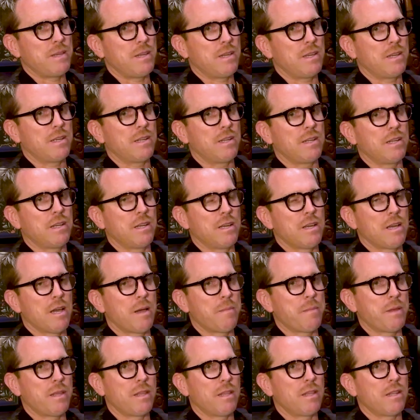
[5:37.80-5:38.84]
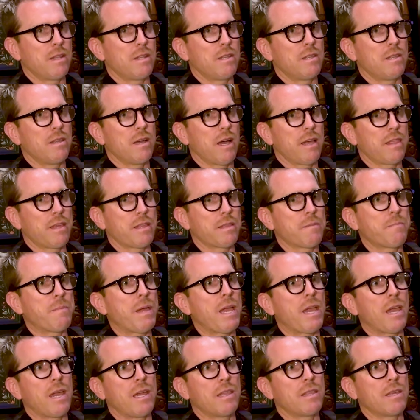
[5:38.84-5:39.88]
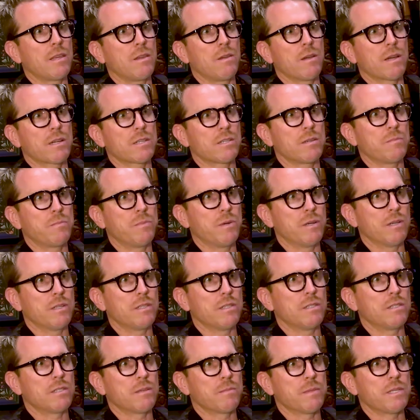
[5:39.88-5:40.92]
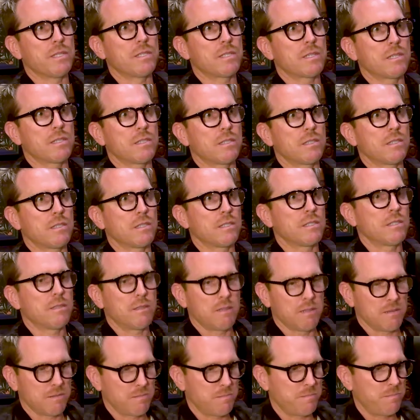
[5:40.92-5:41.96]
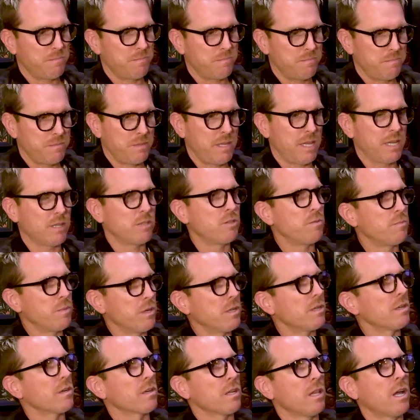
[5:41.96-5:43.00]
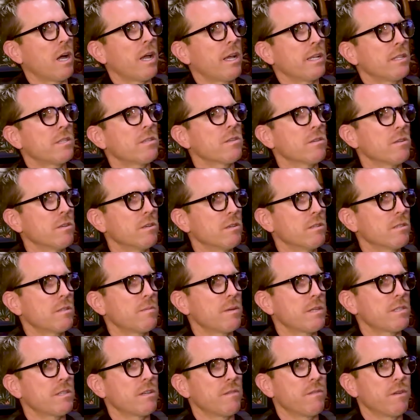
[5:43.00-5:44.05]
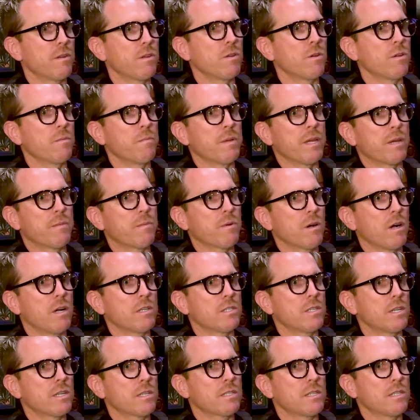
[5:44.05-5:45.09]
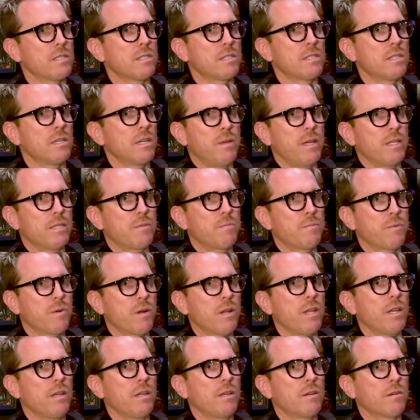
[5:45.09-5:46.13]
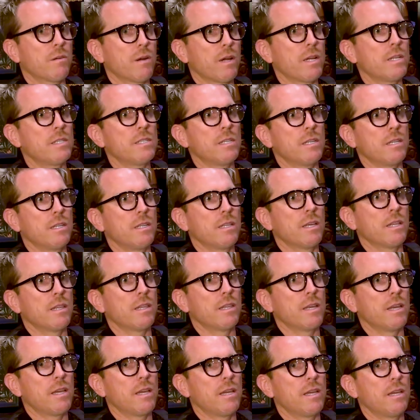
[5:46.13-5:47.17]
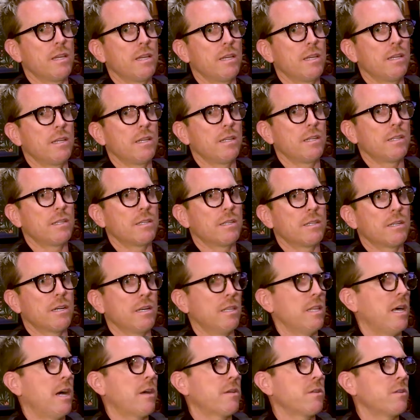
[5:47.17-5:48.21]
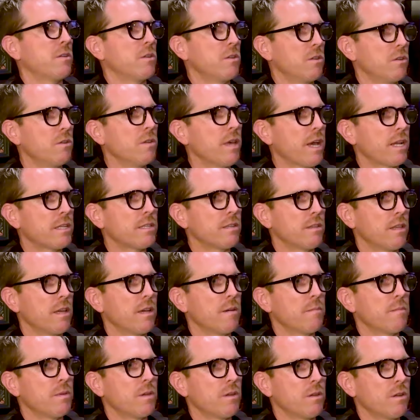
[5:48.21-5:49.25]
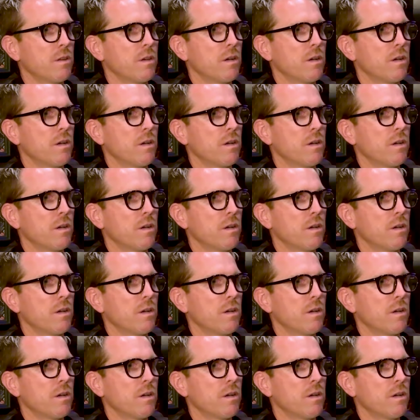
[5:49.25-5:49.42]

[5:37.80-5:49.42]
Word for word: Man, I mean, the, I think the pain that you actually put some of these this, the things you put your clients through, especially if you're doing big projects, it's it's pretty crazy that they allow you to do that to them, you